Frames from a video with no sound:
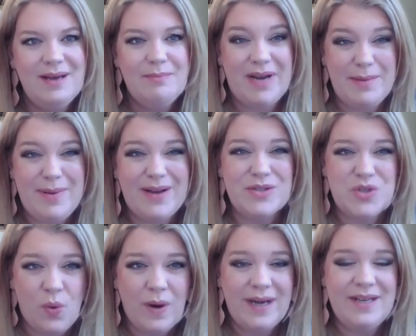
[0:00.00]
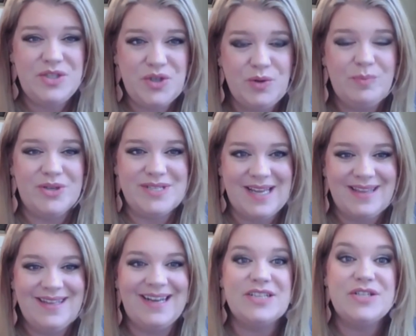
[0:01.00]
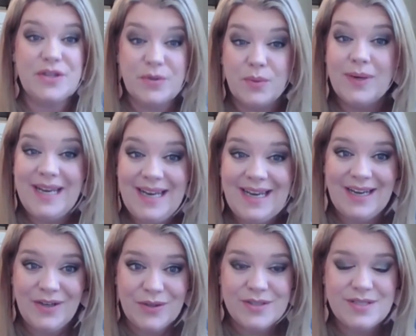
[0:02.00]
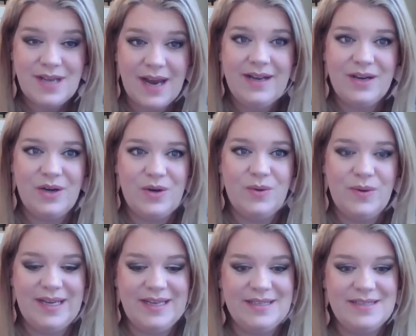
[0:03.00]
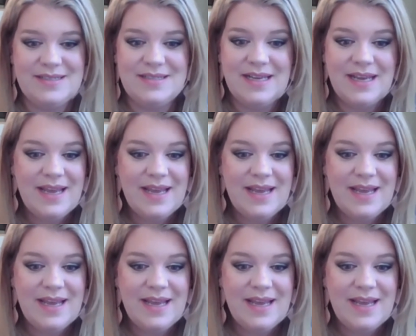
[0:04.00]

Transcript: by about 22% in the next three years. Idaho is